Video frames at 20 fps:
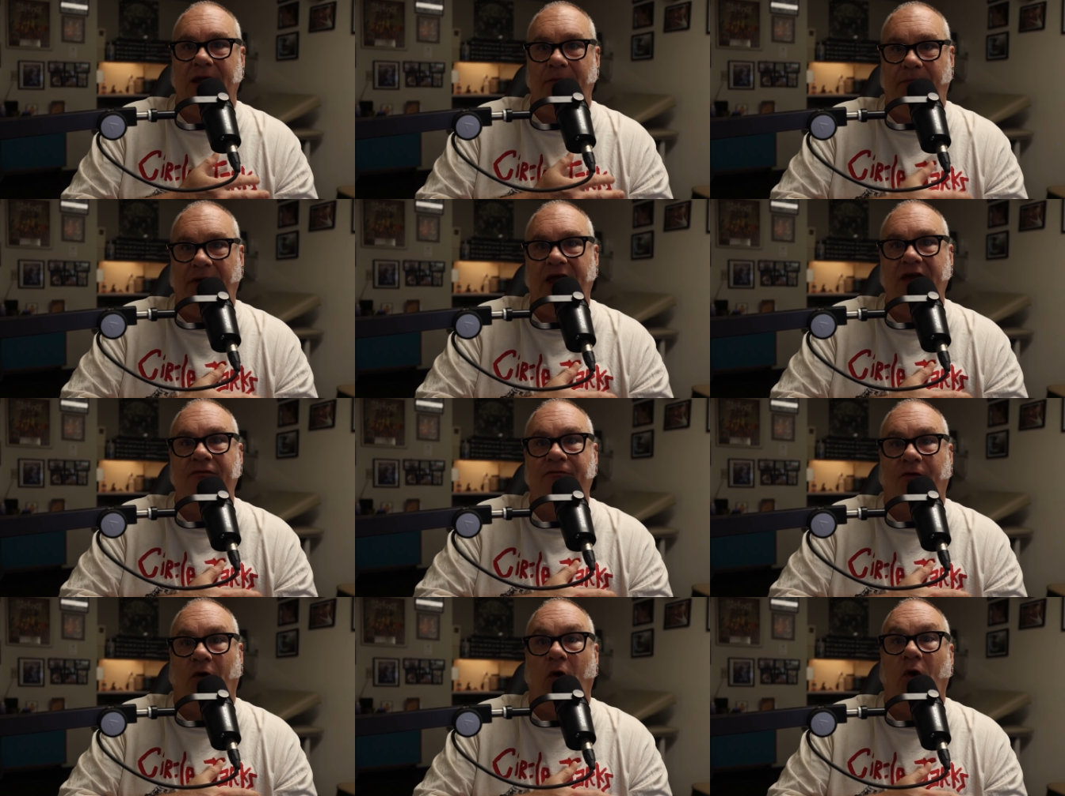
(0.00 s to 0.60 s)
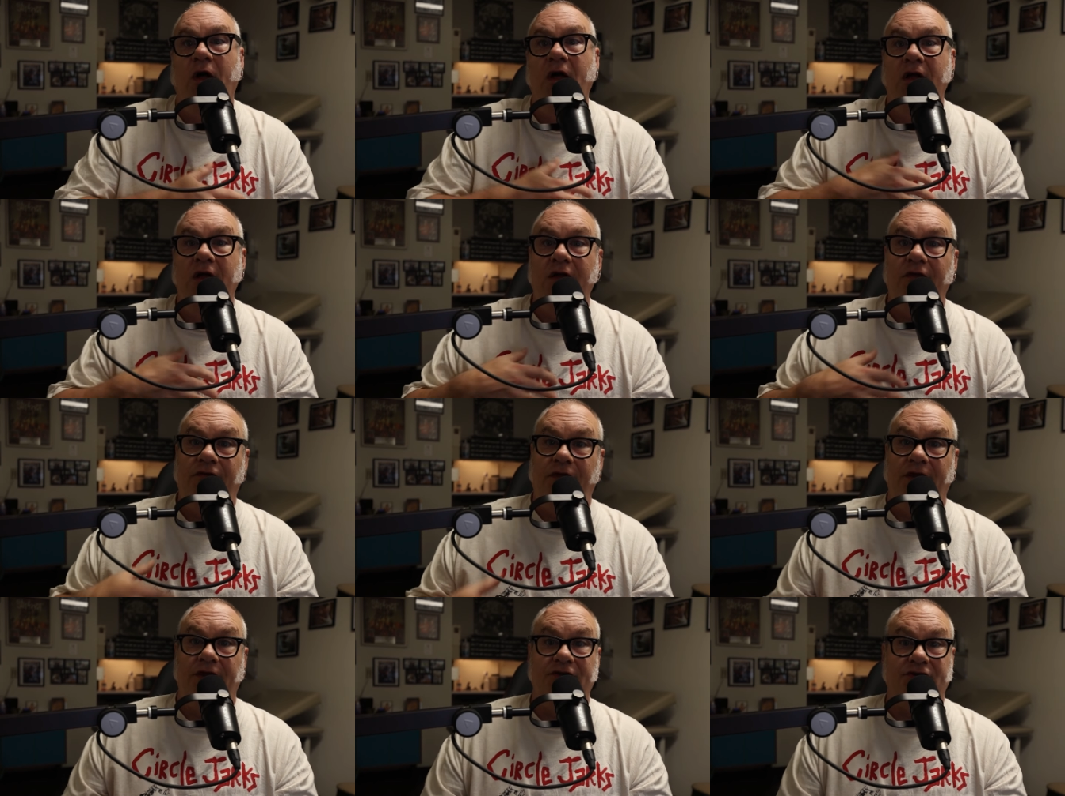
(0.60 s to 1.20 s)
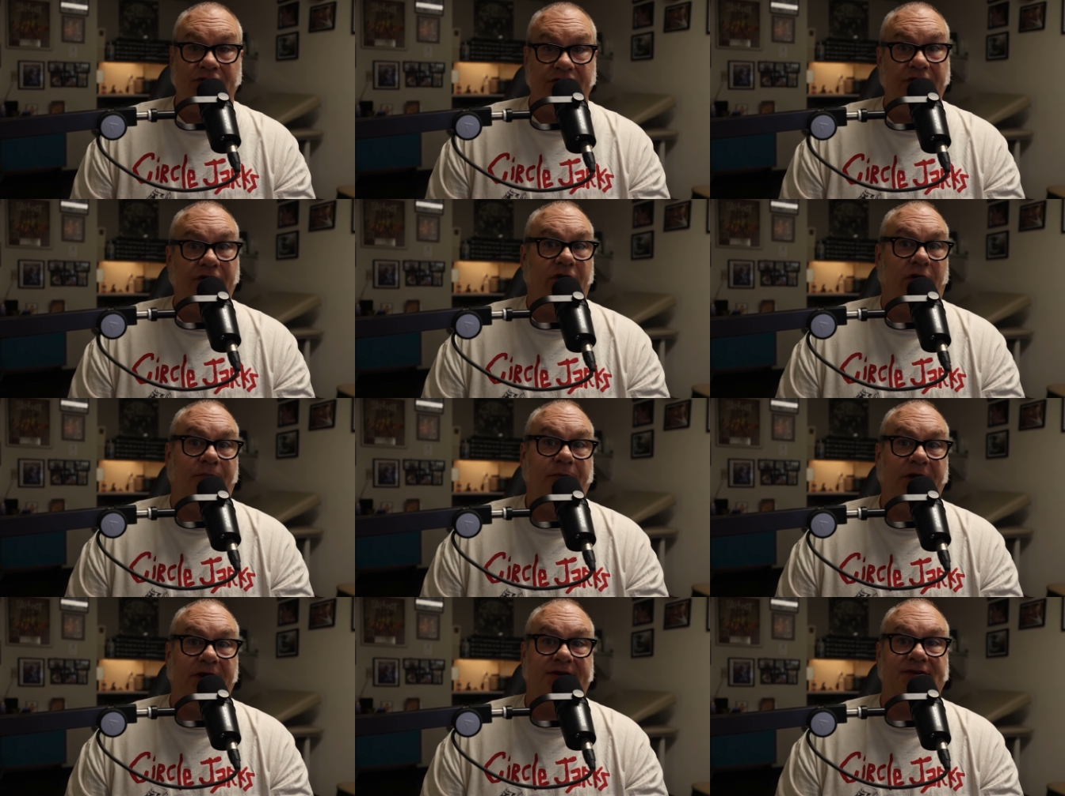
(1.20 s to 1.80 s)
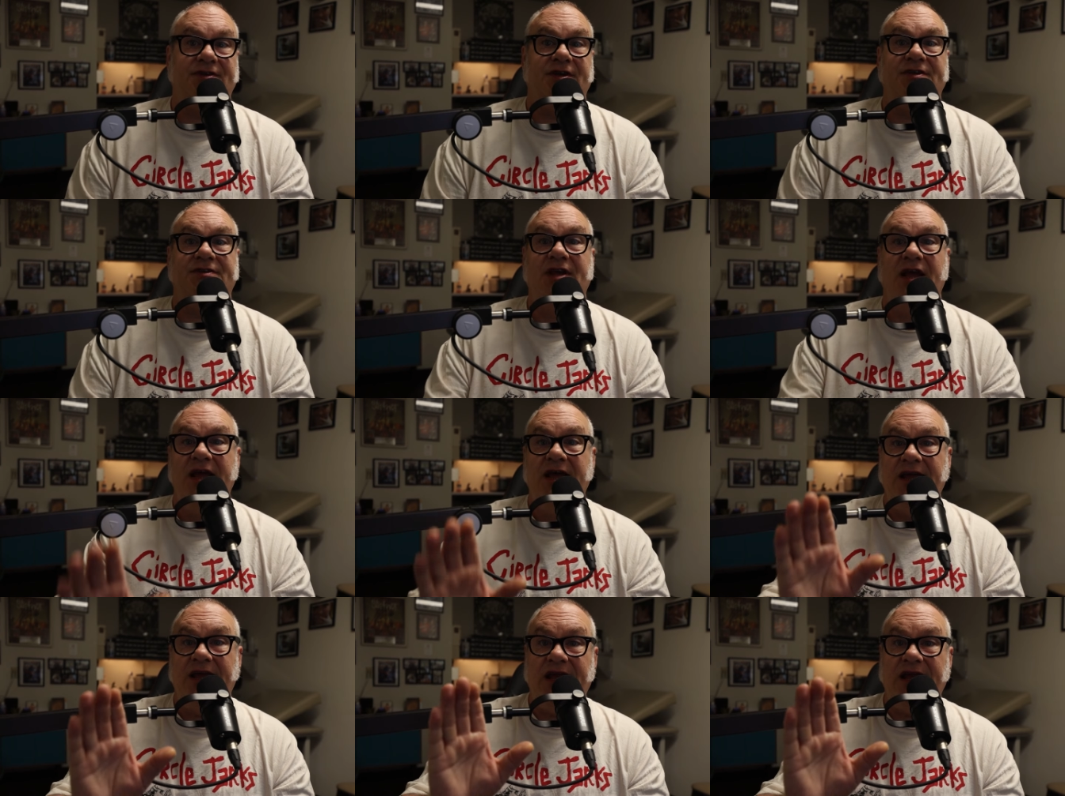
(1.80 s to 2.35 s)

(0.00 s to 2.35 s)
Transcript: and painful than genital piercings